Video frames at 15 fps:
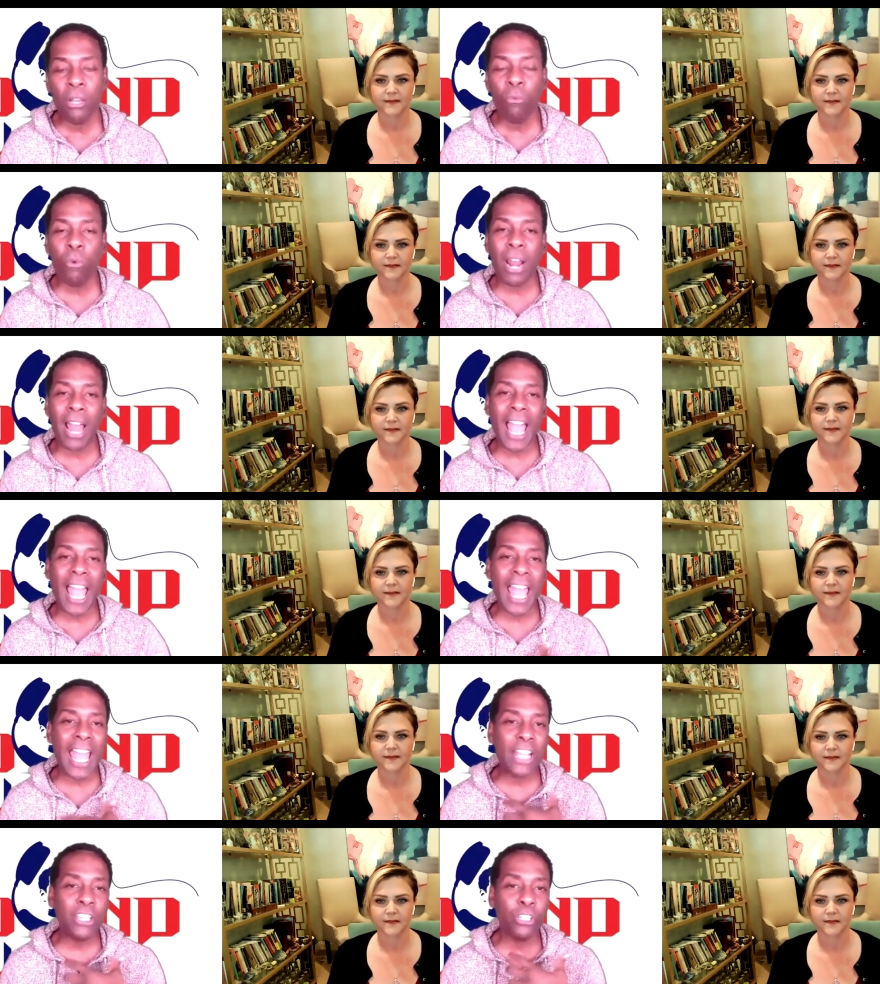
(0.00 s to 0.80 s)
Speaker 1: Would I
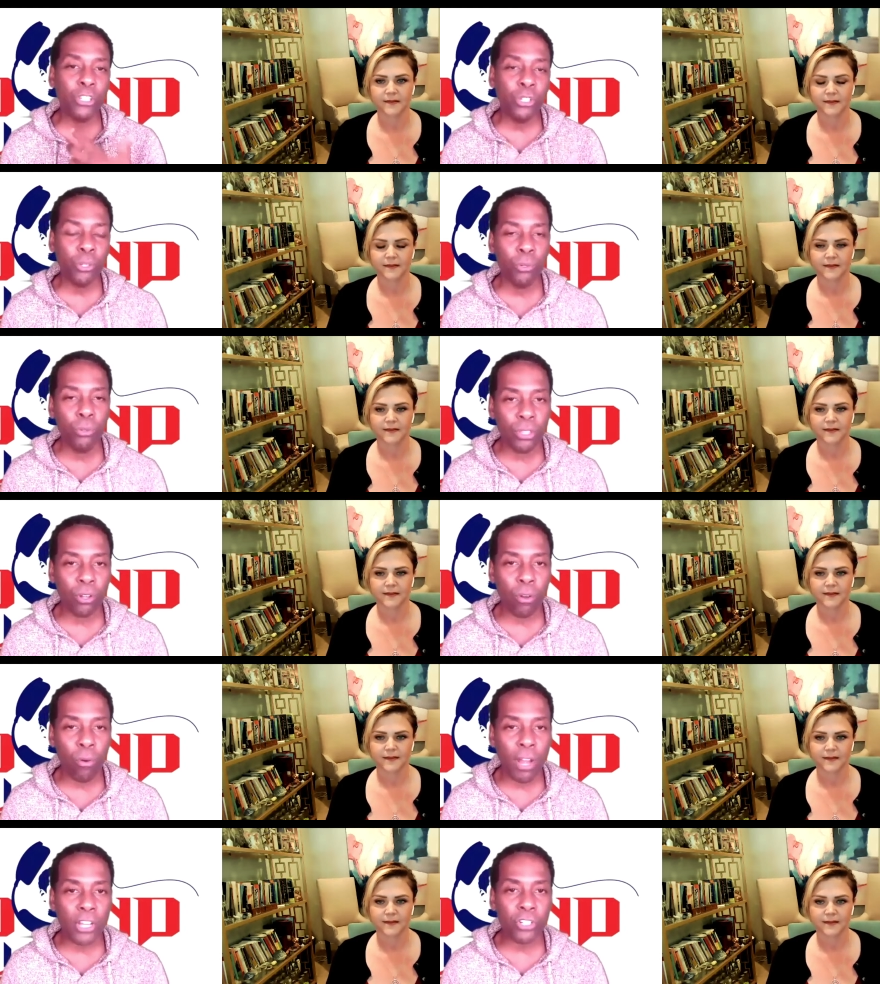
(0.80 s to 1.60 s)
ask you the
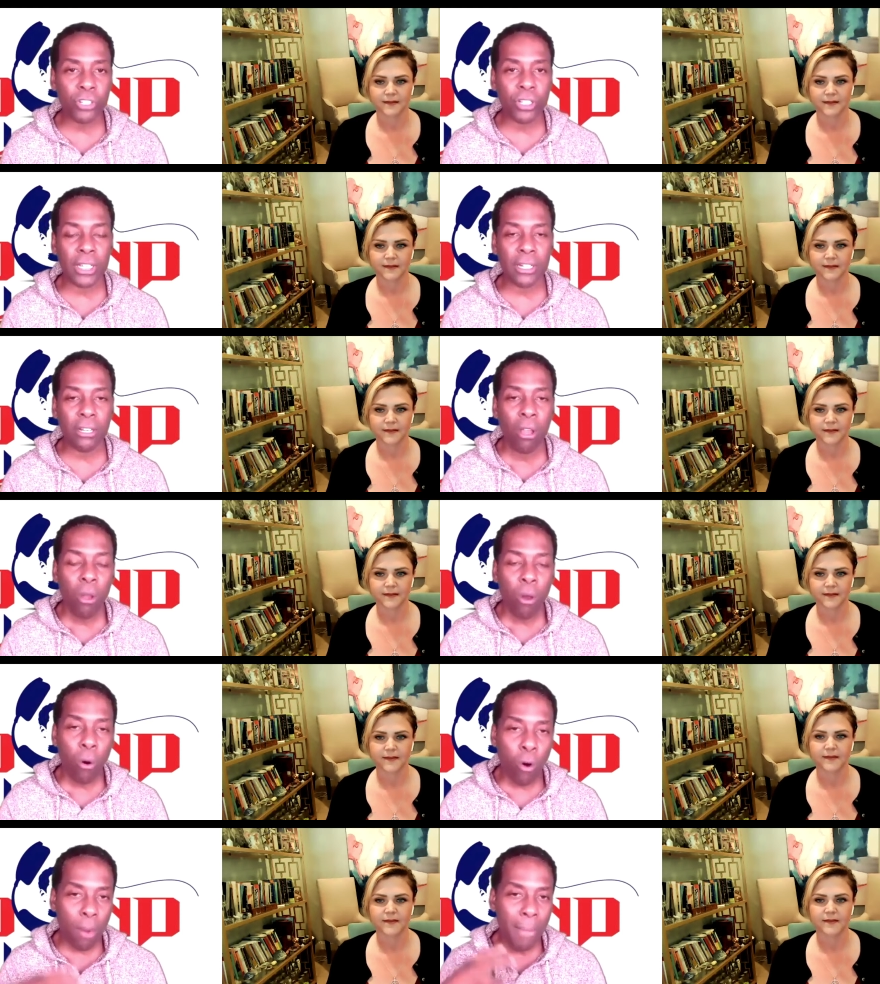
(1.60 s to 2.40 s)
question,
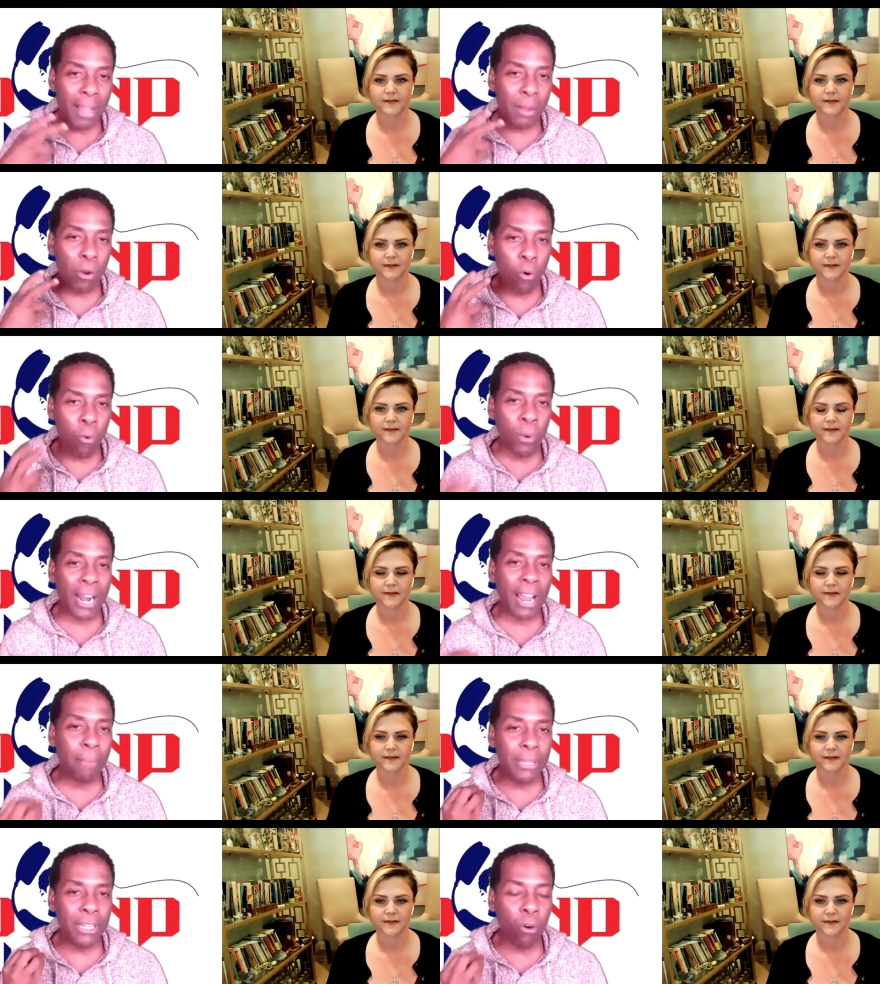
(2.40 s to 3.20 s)
or am I, or would
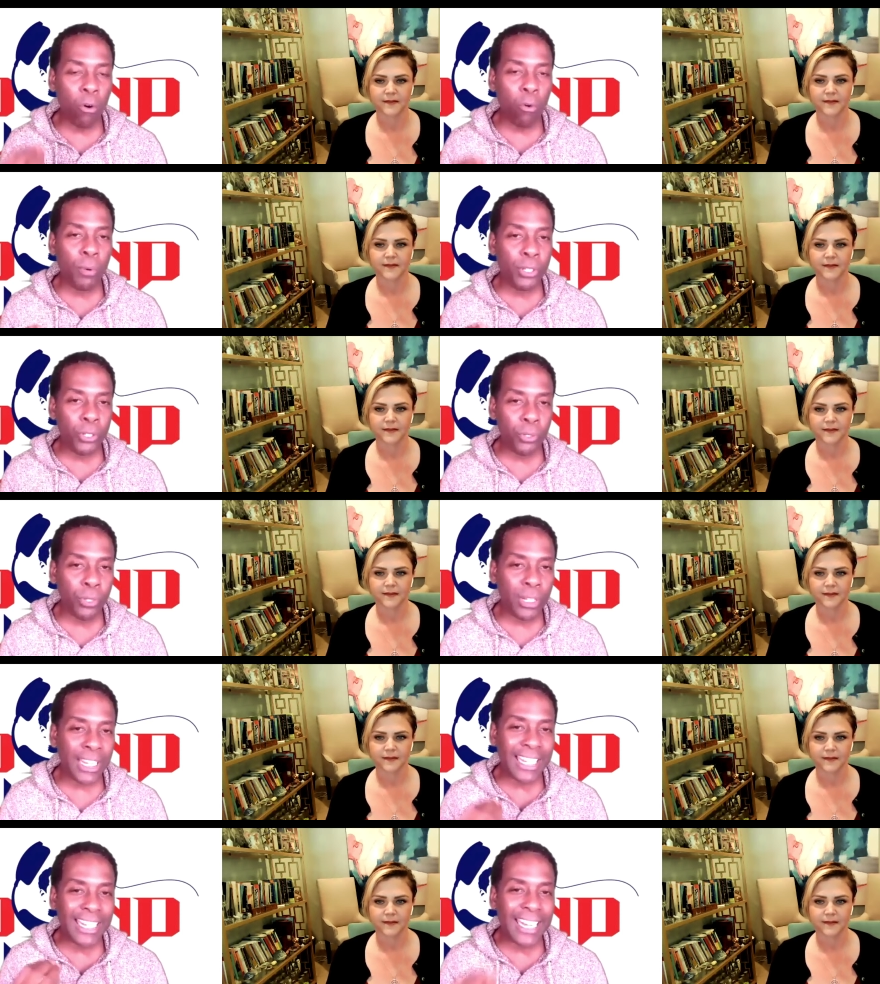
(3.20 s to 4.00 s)
I be, or would you
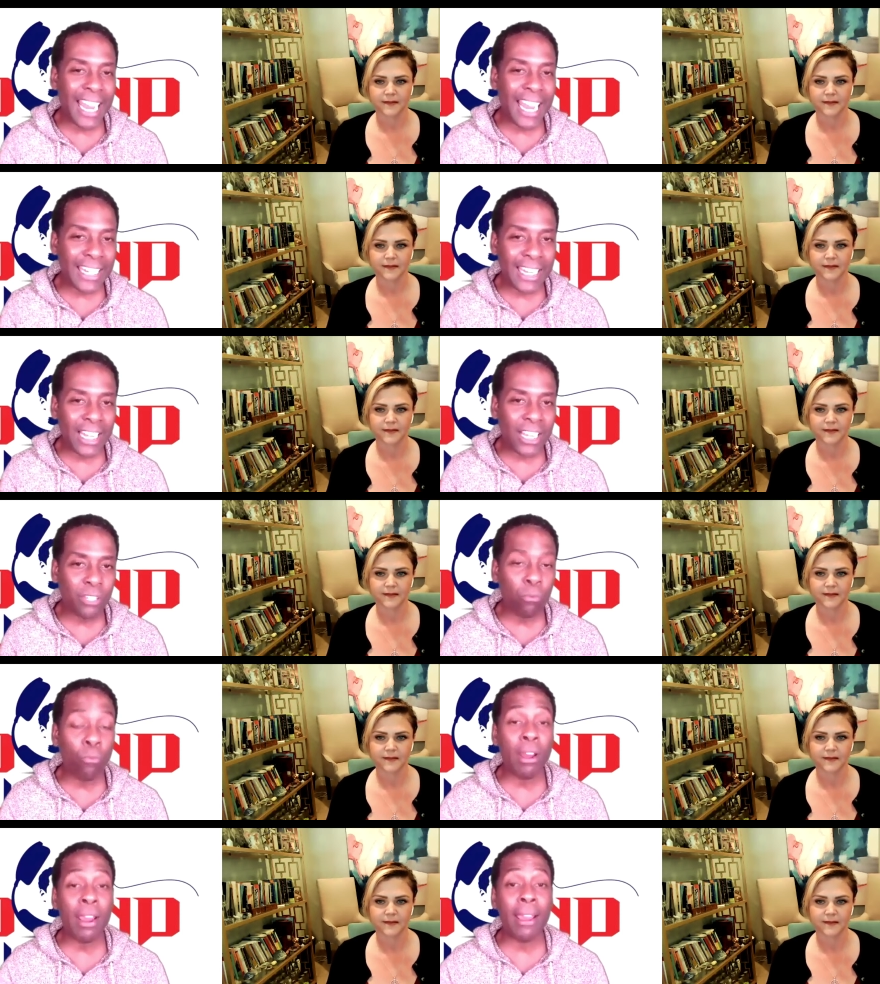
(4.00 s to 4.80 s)
connect us
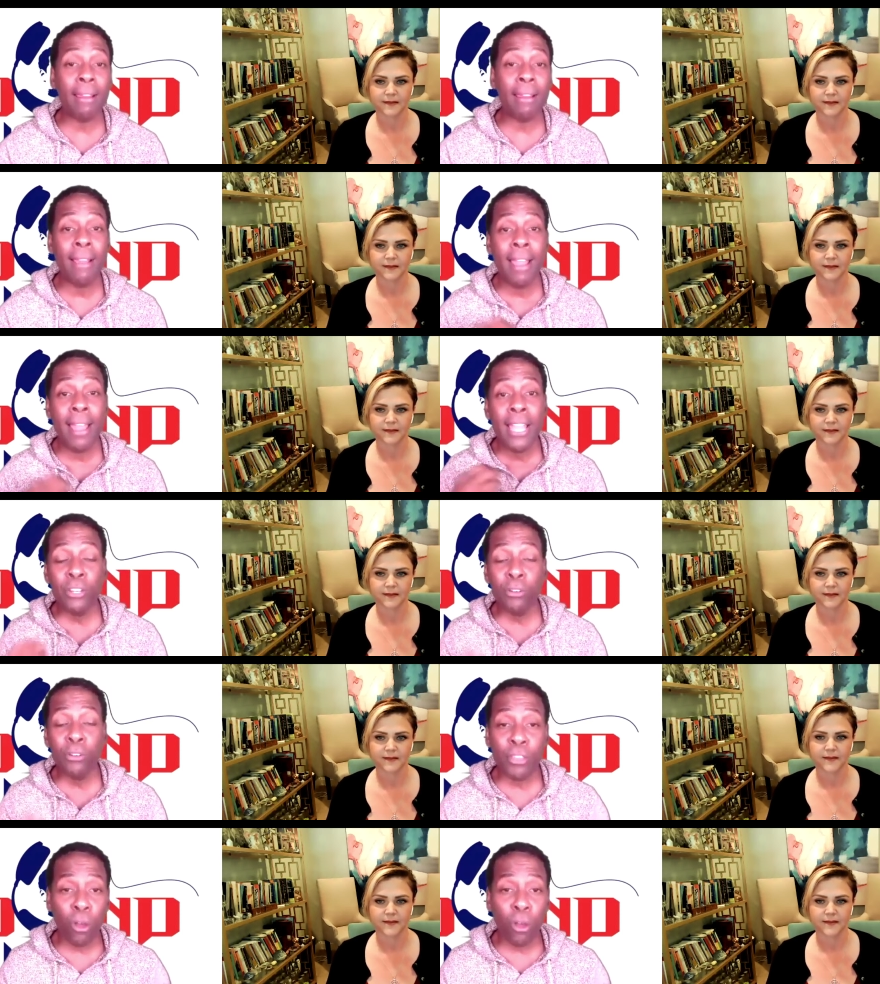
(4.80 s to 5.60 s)
where you
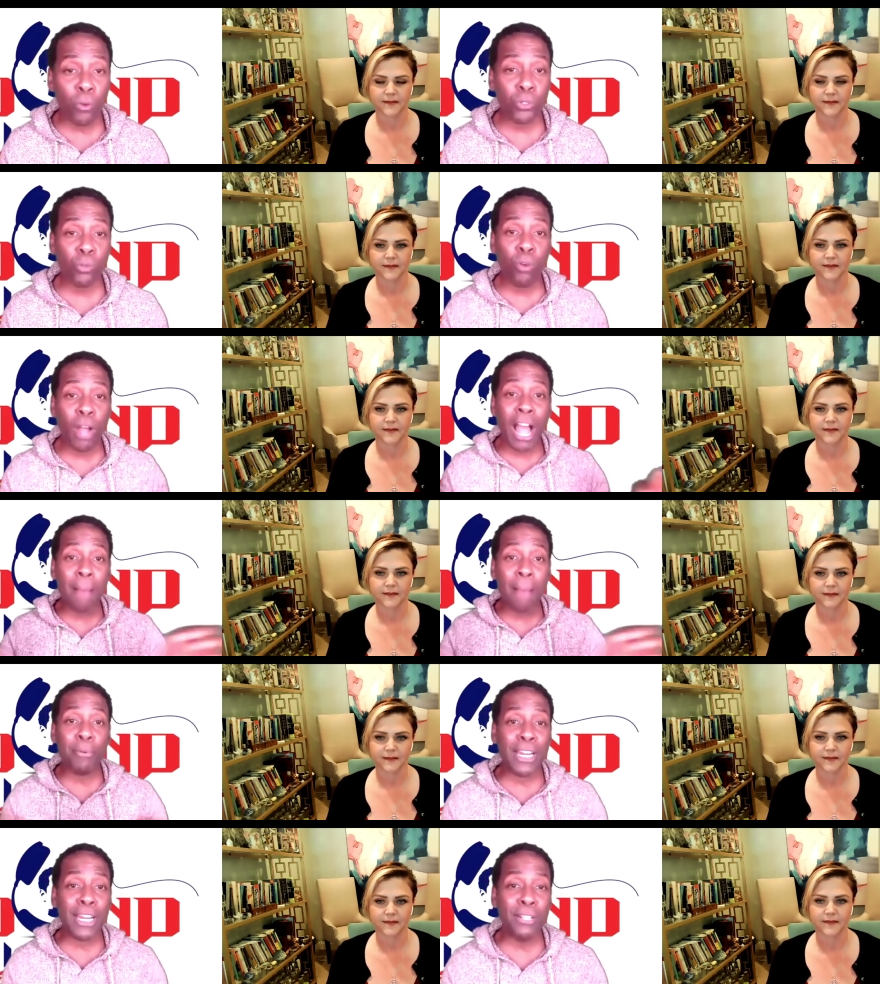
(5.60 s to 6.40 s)
know the old school operator?